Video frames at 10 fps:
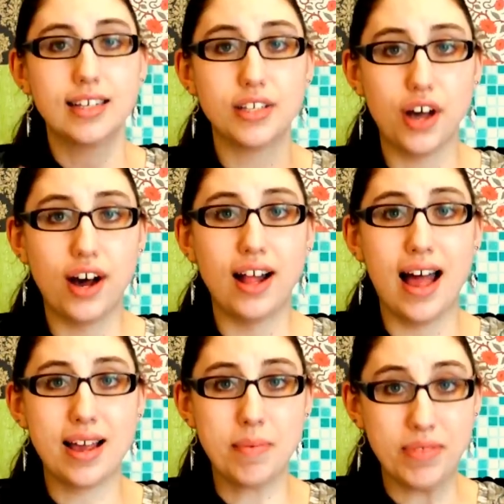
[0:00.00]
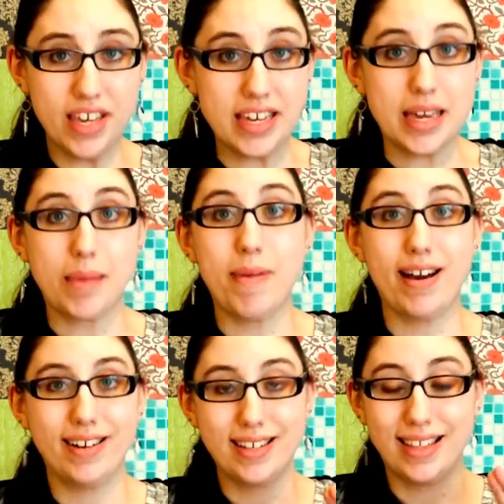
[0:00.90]
Because all I am thinking
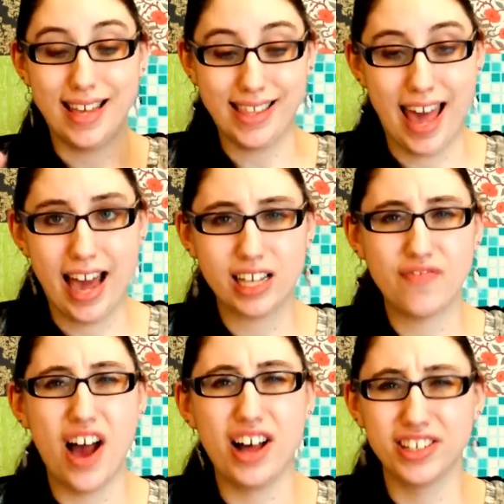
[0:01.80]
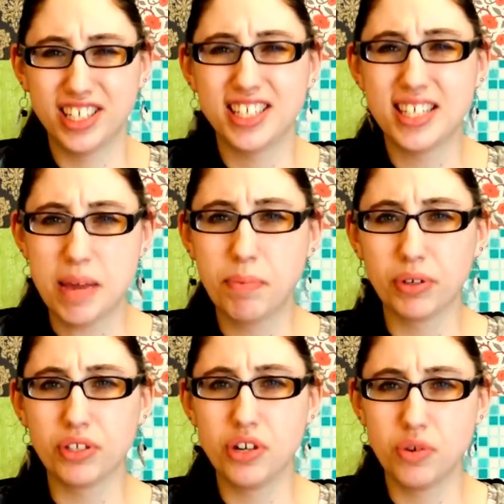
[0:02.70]
about is, like, the X-Files. So the same
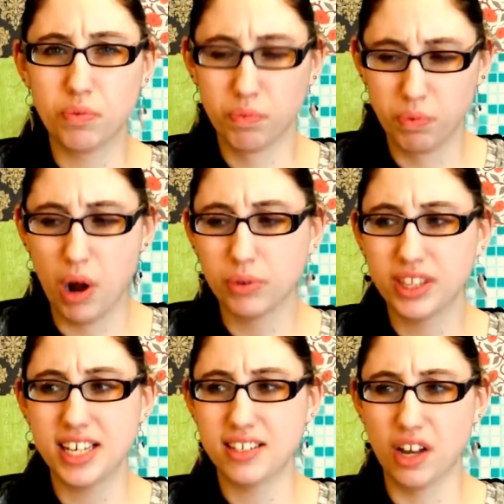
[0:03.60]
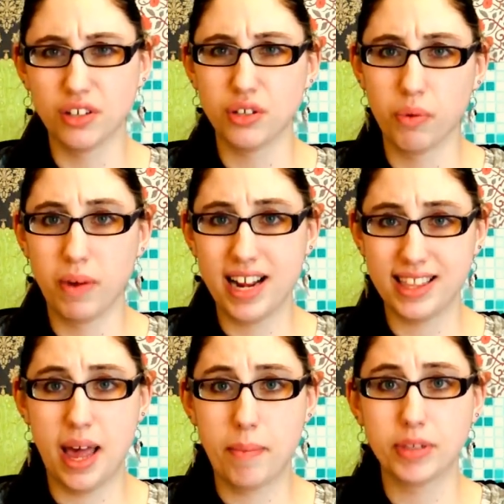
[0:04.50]
person who wrote this also write the